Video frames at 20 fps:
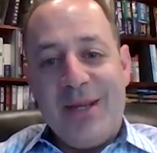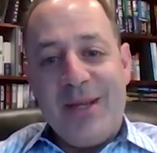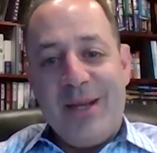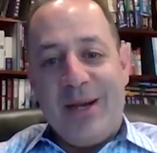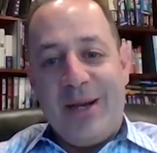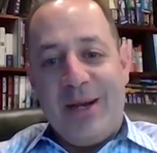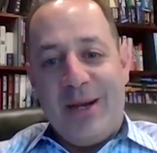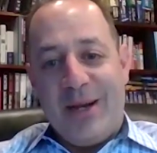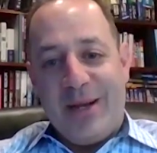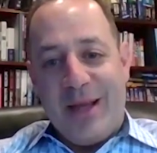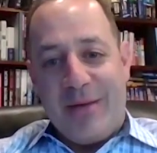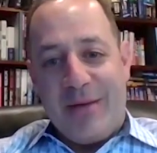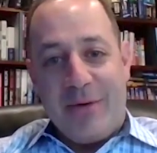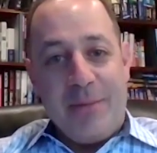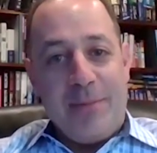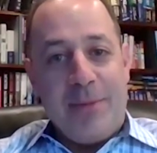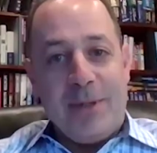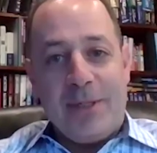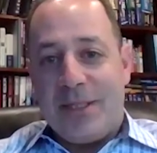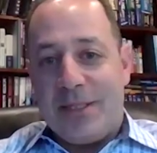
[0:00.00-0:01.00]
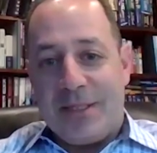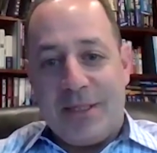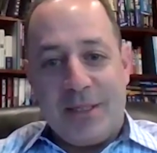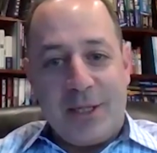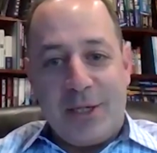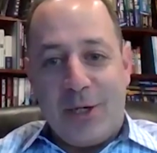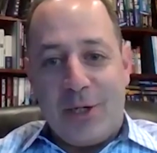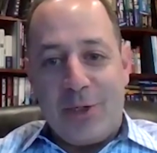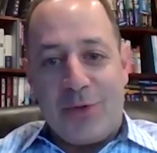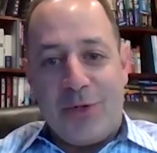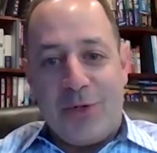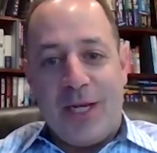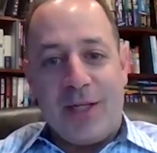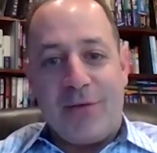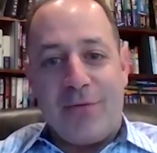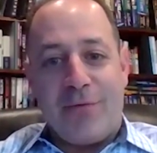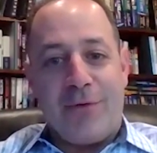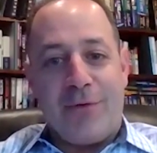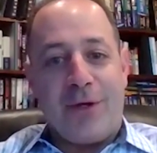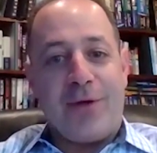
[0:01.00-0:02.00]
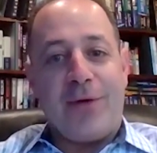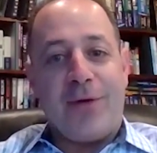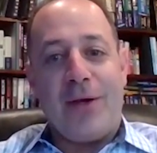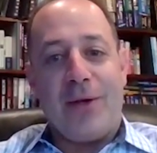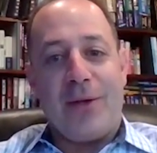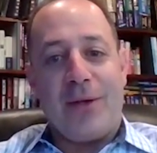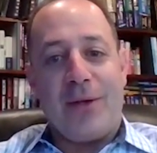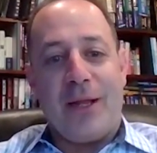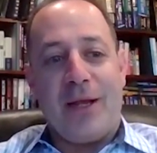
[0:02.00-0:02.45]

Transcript: Every business in the country had to figure out